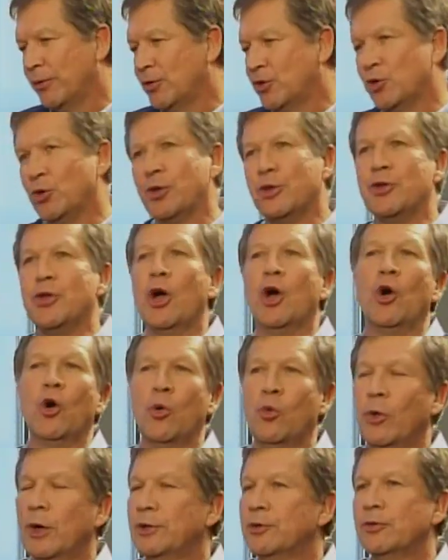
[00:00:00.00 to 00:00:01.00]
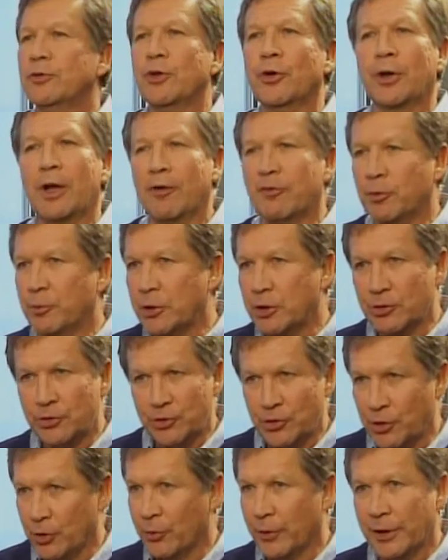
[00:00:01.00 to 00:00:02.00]
should know what their government
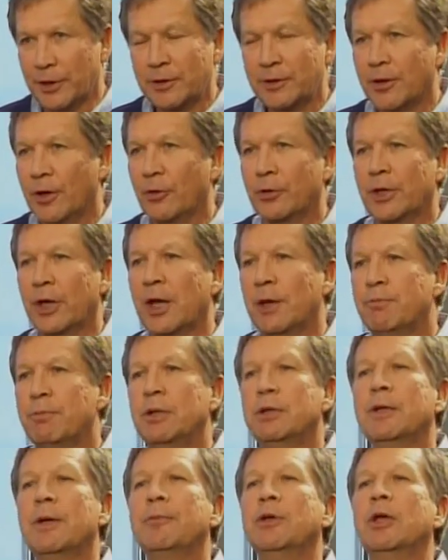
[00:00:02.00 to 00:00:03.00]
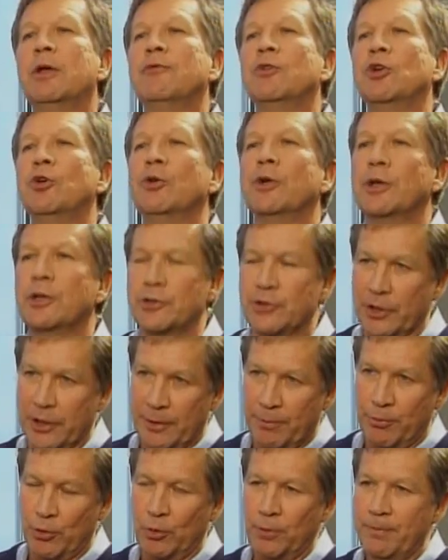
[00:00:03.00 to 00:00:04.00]
is doing, okay? But let me give you a good
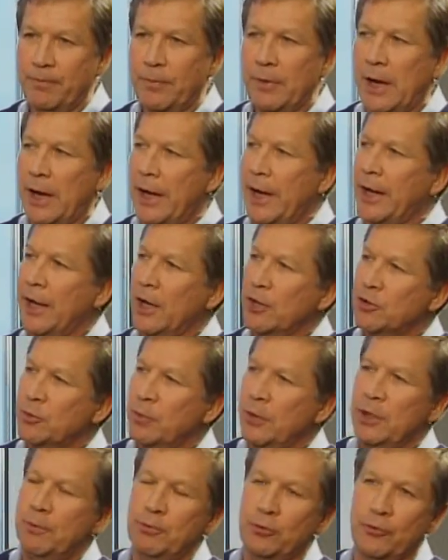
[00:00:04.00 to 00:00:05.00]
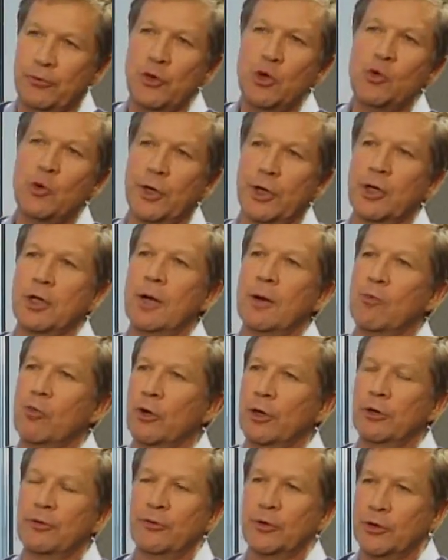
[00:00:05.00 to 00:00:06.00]
example. I ask people, if you want to come
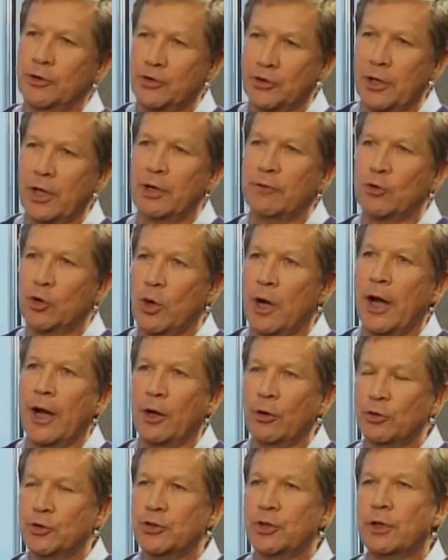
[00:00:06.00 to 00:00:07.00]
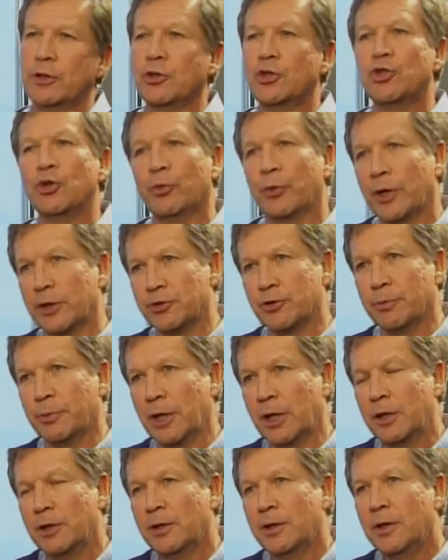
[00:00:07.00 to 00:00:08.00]
work for the state of Ohio, send us your
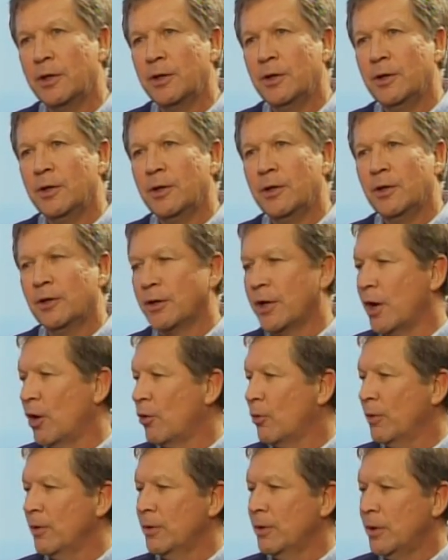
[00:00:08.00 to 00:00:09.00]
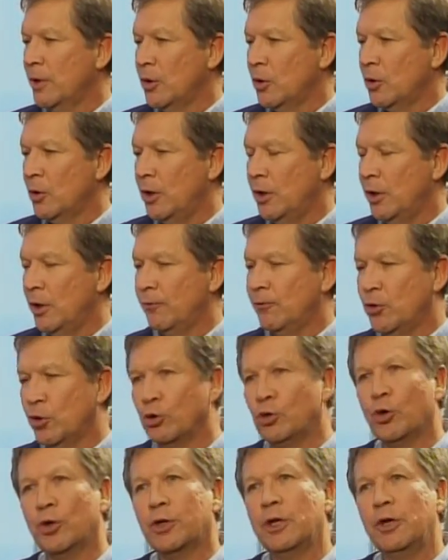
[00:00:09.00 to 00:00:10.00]
resume. Now, if
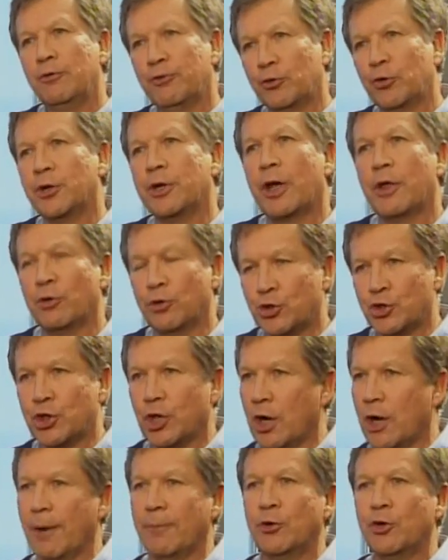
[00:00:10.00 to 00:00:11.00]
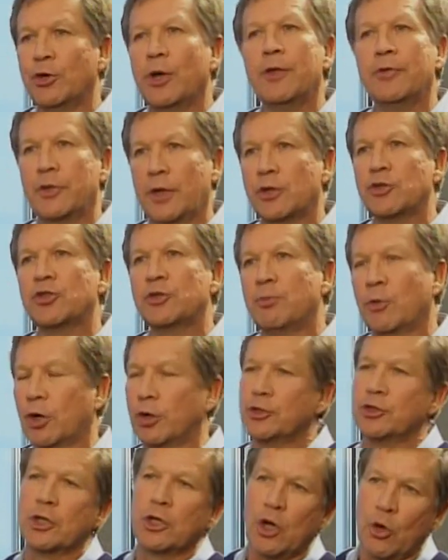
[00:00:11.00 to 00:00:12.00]
you're looking for another job, you're not that
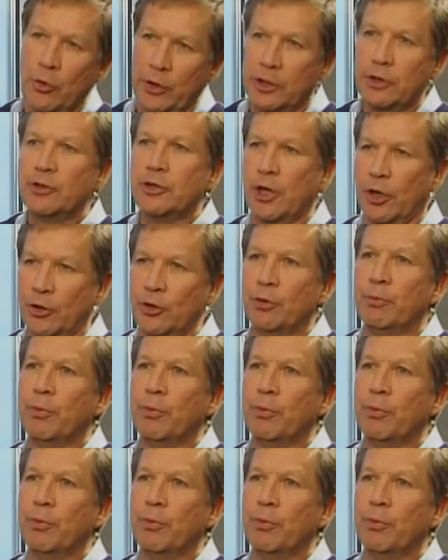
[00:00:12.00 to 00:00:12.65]
smart to go in and tell your